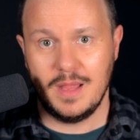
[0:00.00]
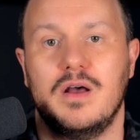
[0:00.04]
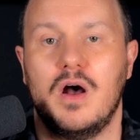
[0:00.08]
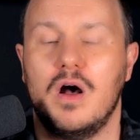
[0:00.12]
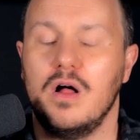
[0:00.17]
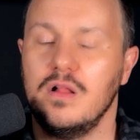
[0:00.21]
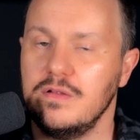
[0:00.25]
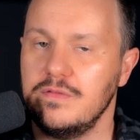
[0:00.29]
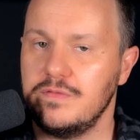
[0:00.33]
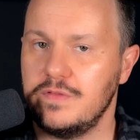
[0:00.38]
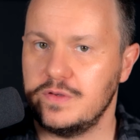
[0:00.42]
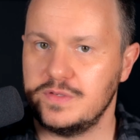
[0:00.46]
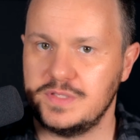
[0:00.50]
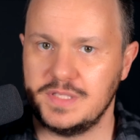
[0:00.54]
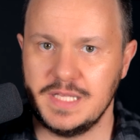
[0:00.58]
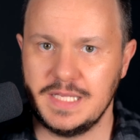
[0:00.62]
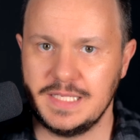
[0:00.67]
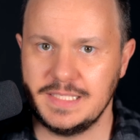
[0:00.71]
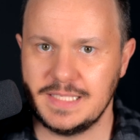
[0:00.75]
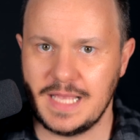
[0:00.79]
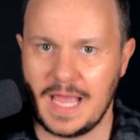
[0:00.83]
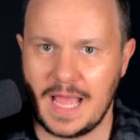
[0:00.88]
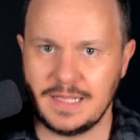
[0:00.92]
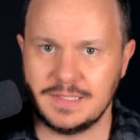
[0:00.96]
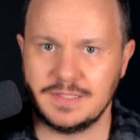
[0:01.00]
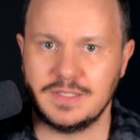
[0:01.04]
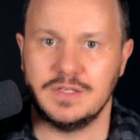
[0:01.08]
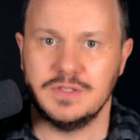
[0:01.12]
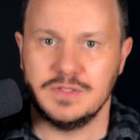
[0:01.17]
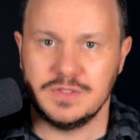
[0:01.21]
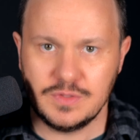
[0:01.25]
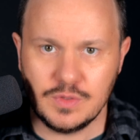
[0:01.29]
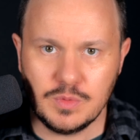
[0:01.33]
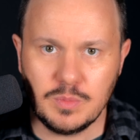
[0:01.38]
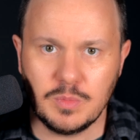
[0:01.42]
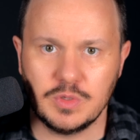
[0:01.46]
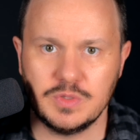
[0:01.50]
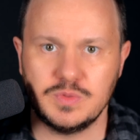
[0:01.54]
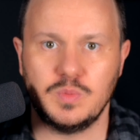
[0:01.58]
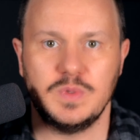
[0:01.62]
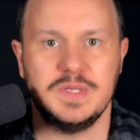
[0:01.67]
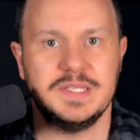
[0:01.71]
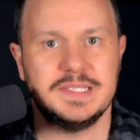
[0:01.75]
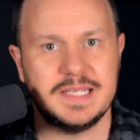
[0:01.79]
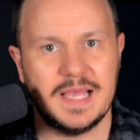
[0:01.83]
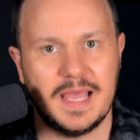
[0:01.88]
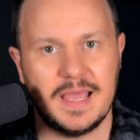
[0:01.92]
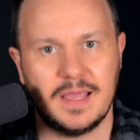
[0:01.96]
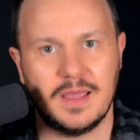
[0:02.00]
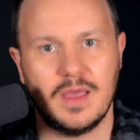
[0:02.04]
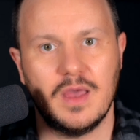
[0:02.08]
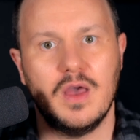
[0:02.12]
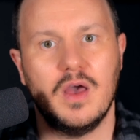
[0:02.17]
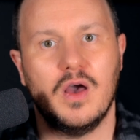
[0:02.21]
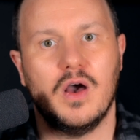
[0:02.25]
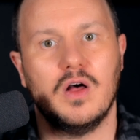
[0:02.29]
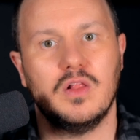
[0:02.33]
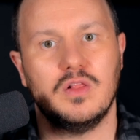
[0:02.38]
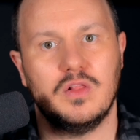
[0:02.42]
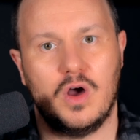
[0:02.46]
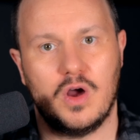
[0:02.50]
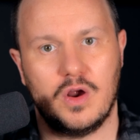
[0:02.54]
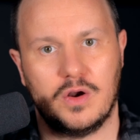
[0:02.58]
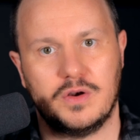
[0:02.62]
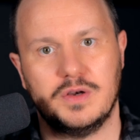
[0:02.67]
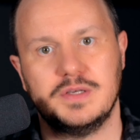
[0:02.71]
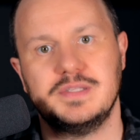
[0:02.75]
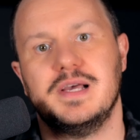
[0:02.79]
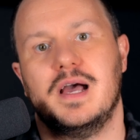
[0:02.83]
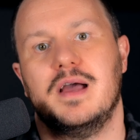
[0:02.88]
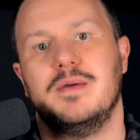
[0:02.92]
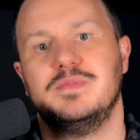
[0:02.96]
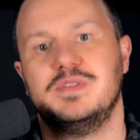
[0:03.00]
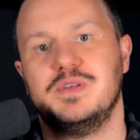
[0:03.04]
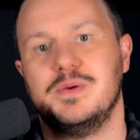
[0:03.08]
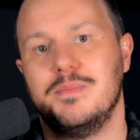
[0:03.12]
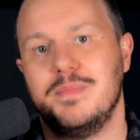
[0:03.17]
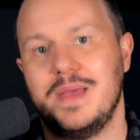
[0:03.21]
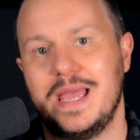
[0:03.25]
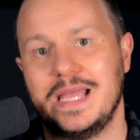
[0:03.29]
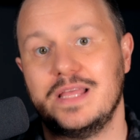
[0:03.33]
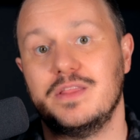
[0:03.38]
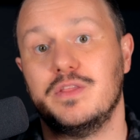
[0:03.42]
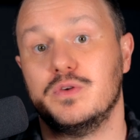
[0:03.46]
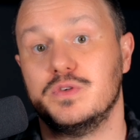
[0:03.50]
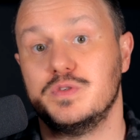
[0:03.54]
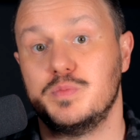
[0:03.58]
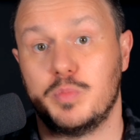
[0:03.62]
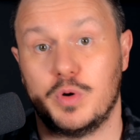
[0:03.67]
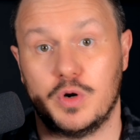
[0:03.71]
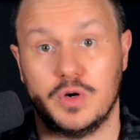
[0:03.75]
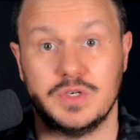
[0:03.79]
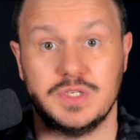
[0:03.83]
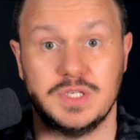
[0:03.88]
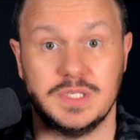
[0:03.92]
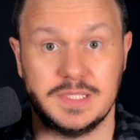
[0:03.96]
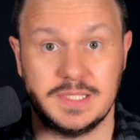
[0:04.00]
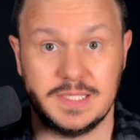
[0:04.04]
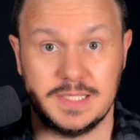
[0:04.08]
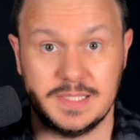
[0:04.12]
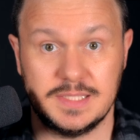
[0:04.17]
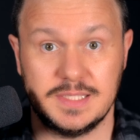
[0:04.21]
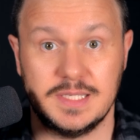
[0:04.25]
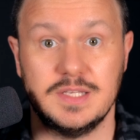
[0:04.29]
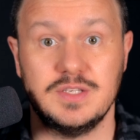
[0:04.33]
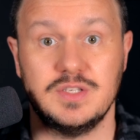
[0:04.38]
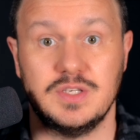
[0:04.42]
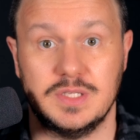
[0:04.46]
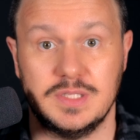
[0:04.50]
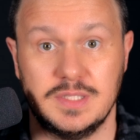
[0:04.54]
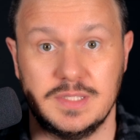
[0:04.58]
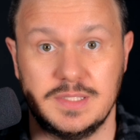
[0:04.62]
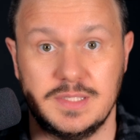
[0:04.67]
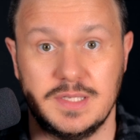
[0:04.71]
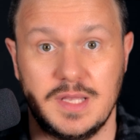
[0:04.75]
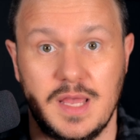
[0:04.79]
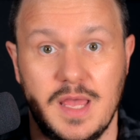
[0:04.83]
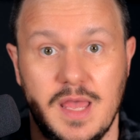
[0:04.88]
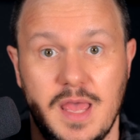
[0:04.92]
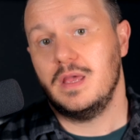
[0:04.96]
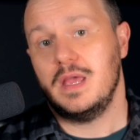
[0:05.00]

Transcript: all of those things as consumers, we take a longer time to make those purchase decisions.